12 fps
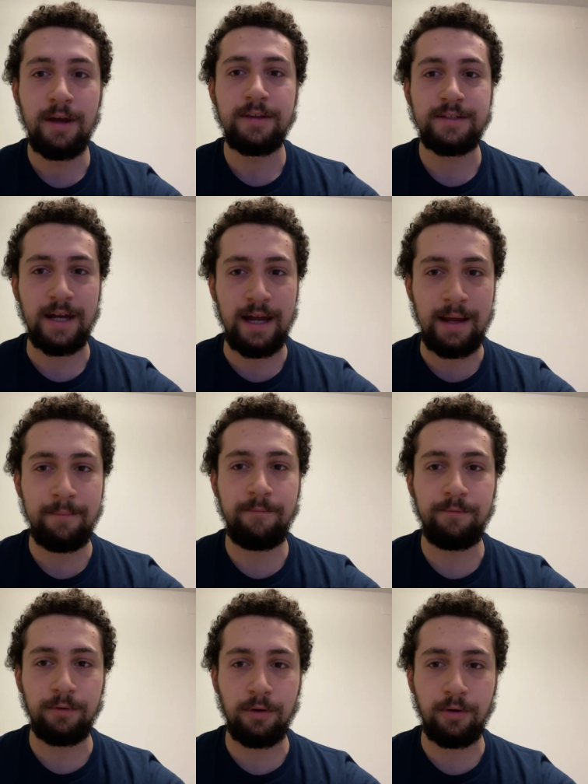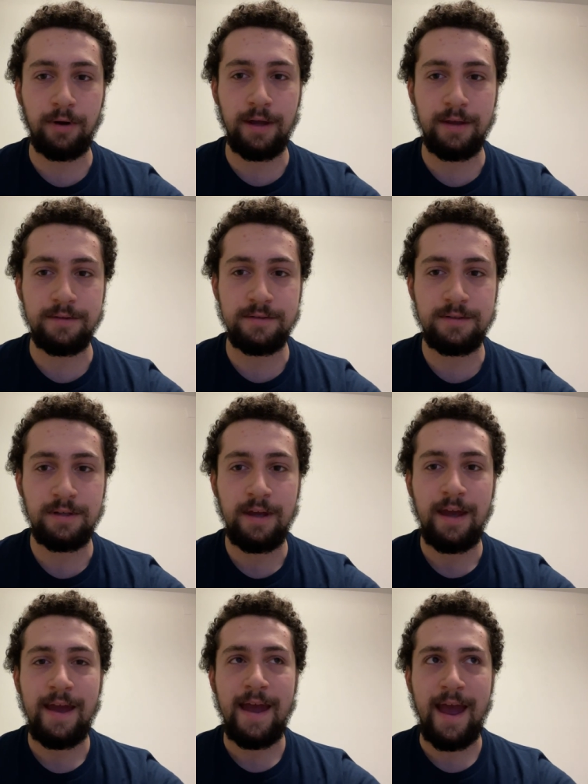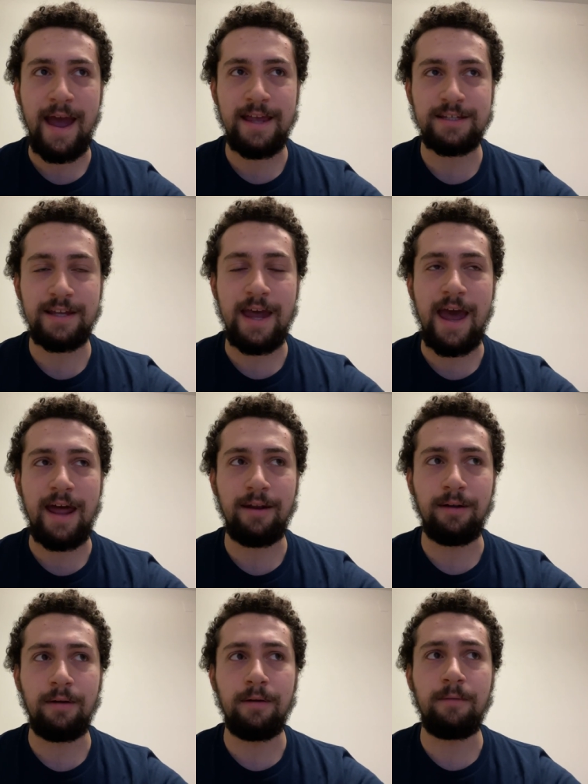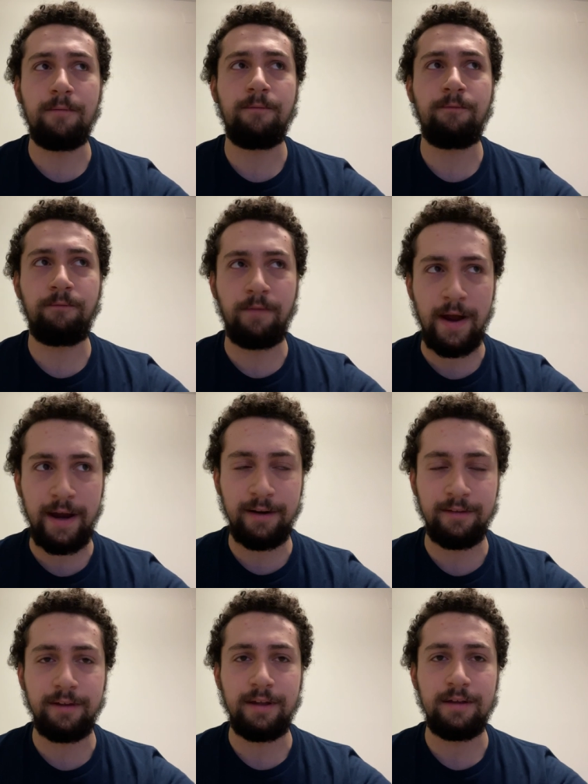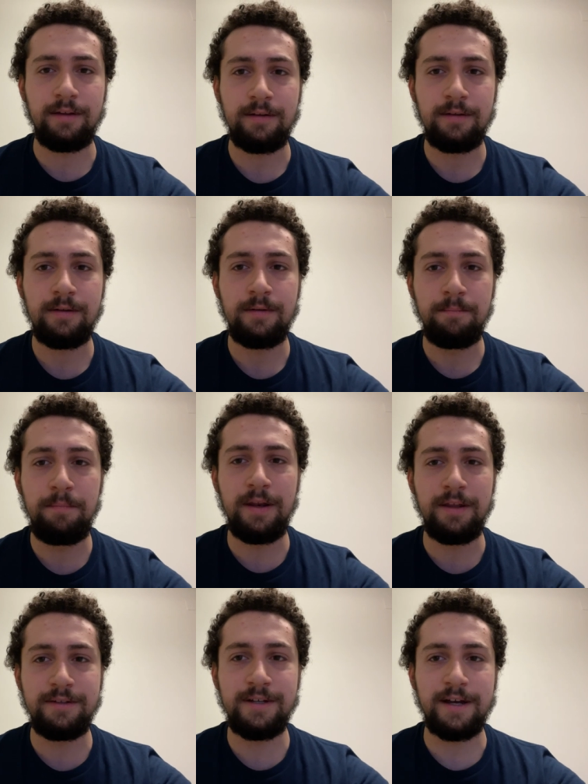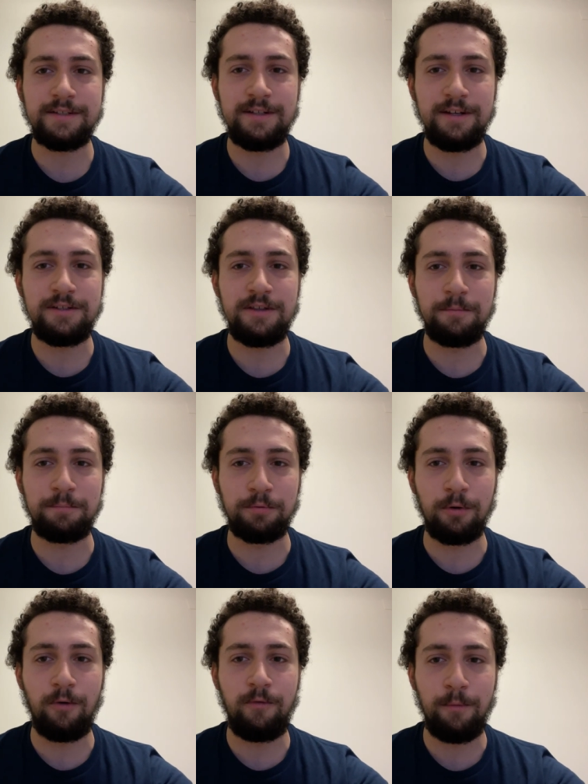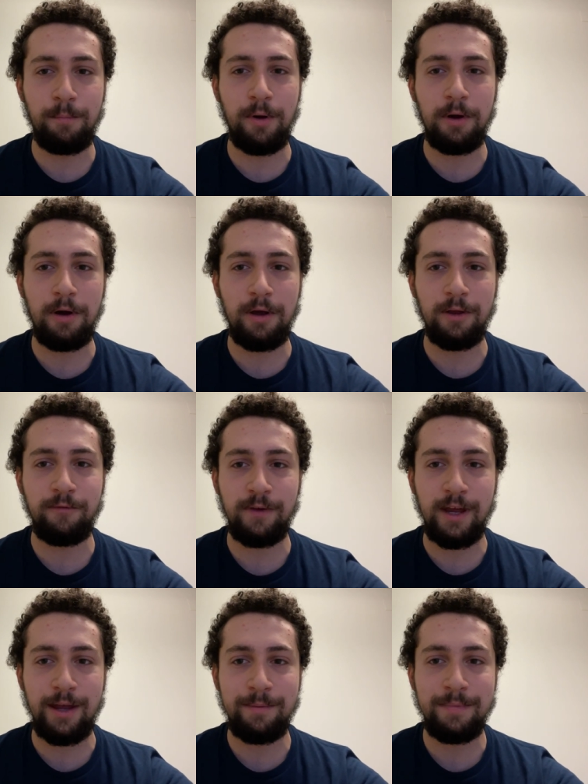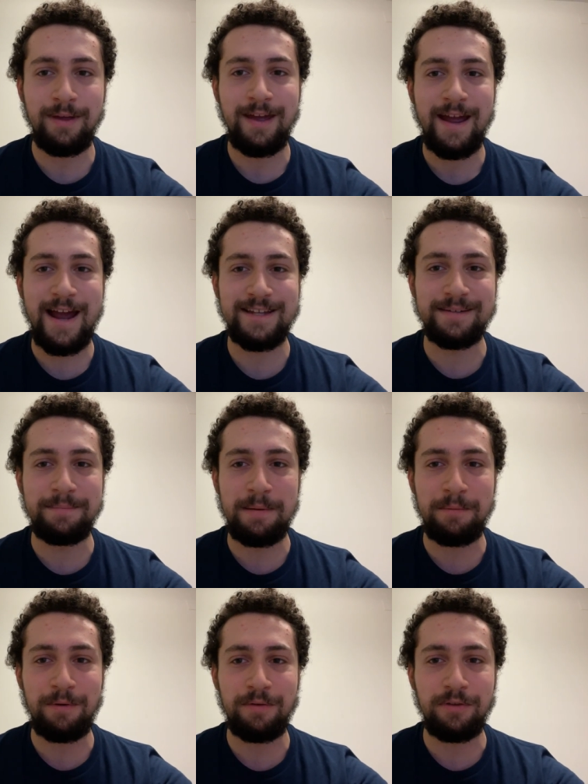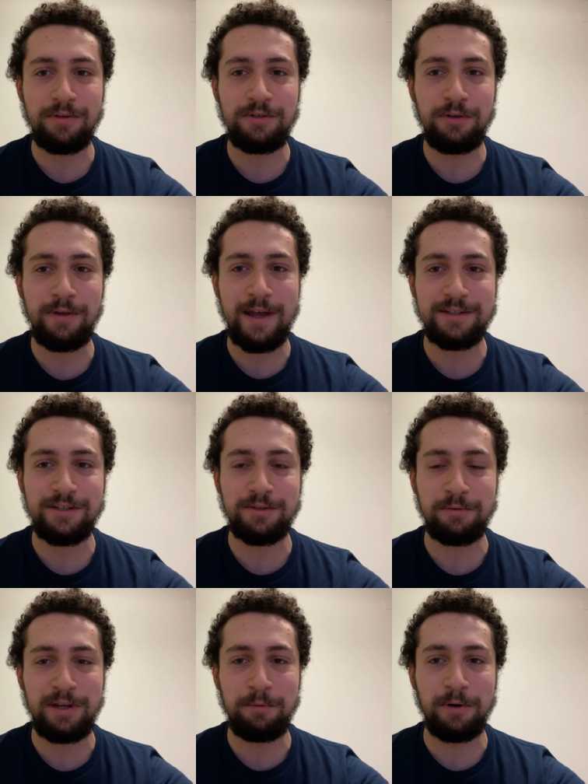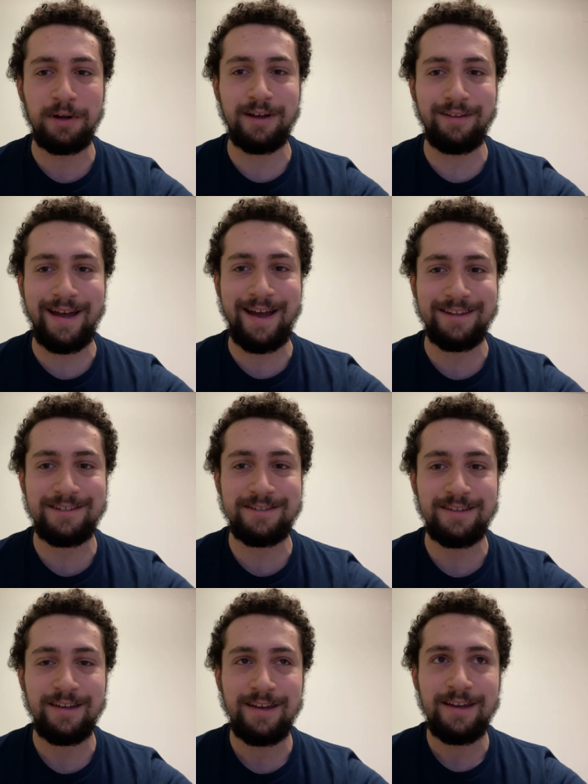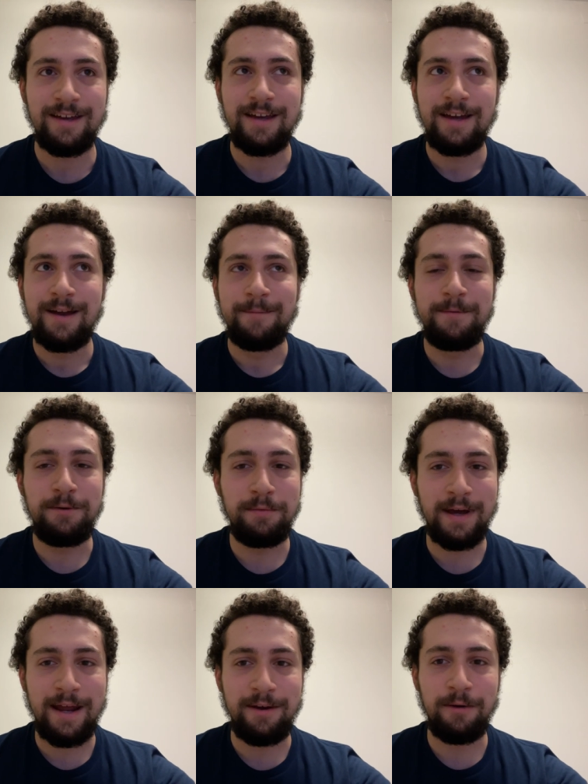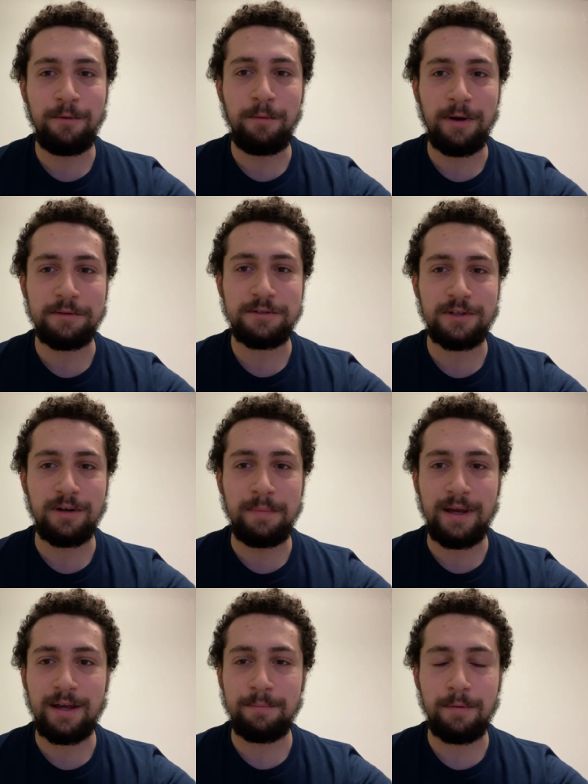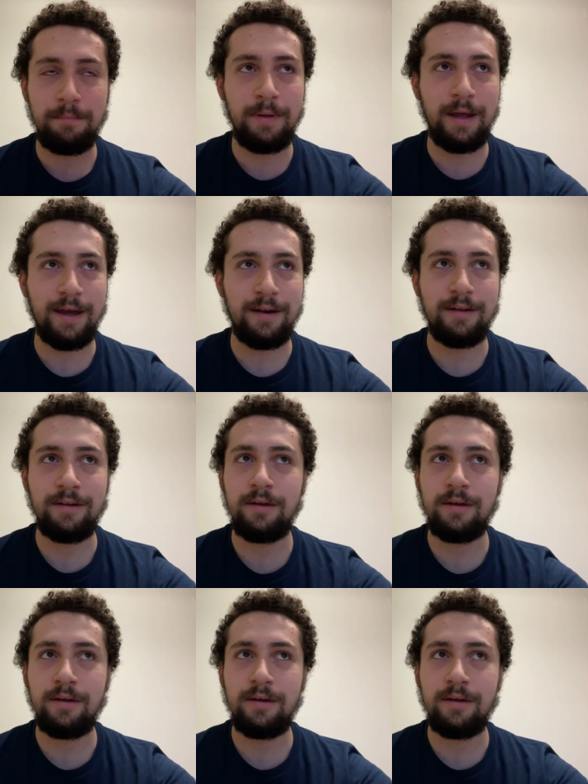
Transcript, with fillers: Tom Flores has at finally been inducted into the Pro Football Hall of Fame as a member of the 2021 class. We do not know who else is going to make it, but man,